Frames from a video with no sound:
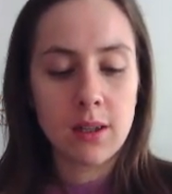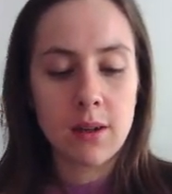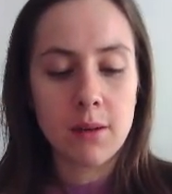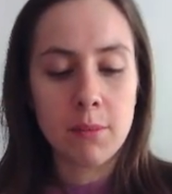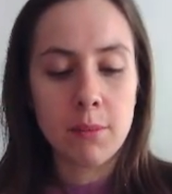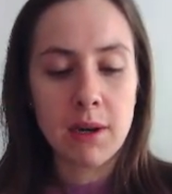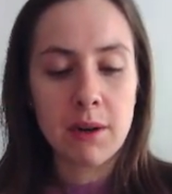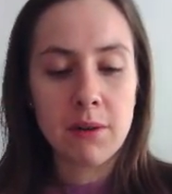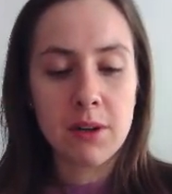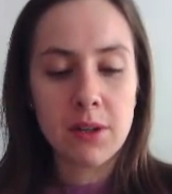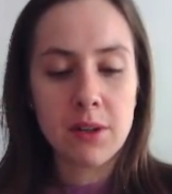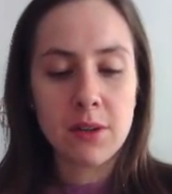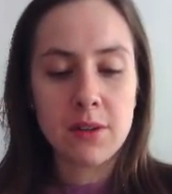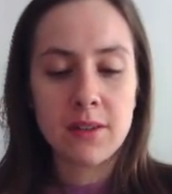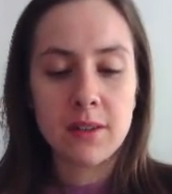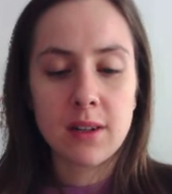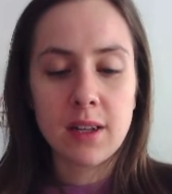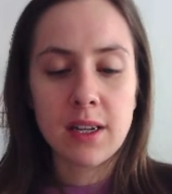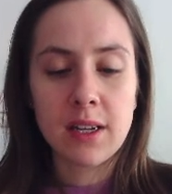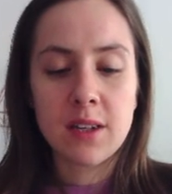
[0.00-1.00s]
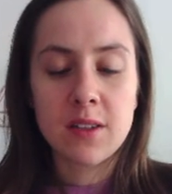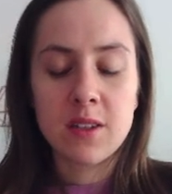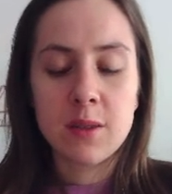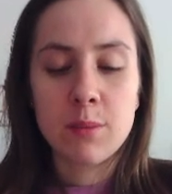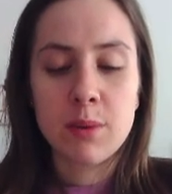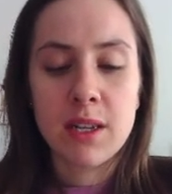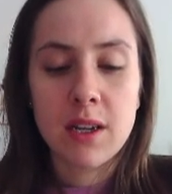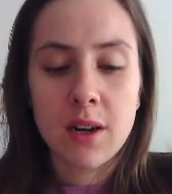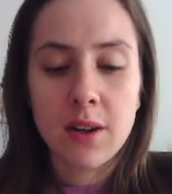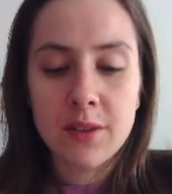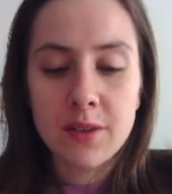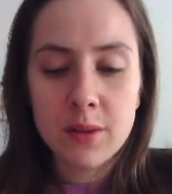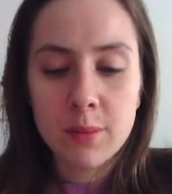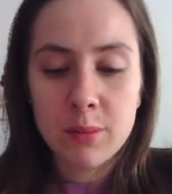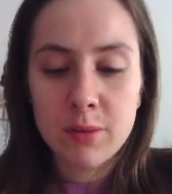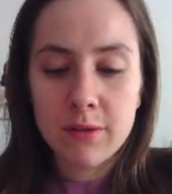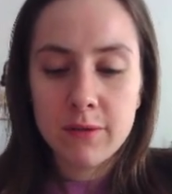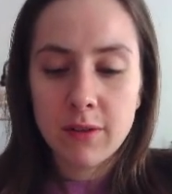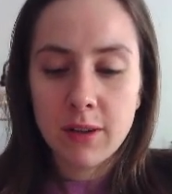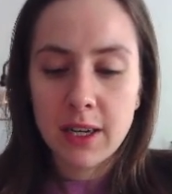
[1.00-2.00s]
Merit goods are likely to be
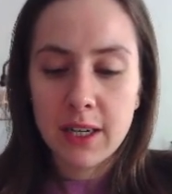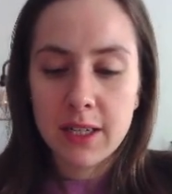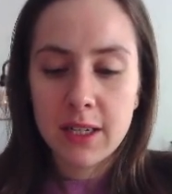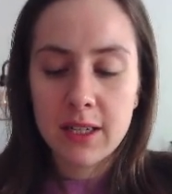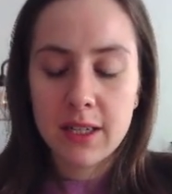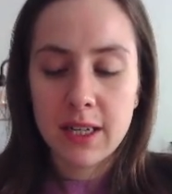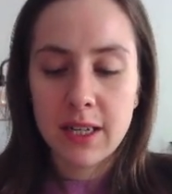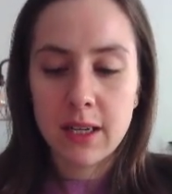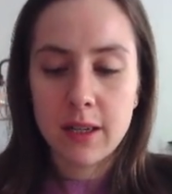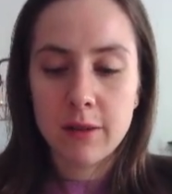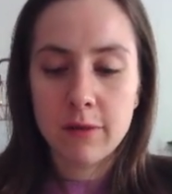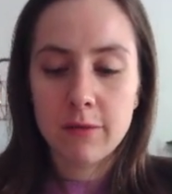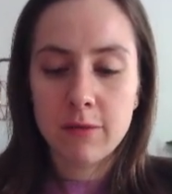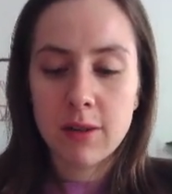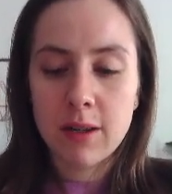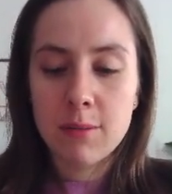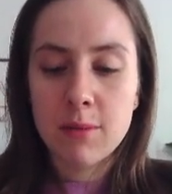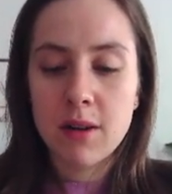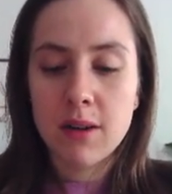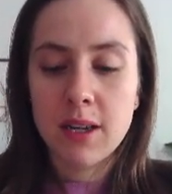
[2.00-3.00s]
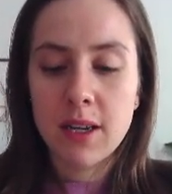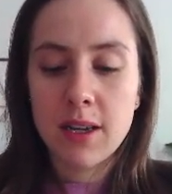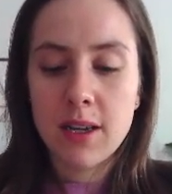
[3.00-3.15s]
underprovided in a free market.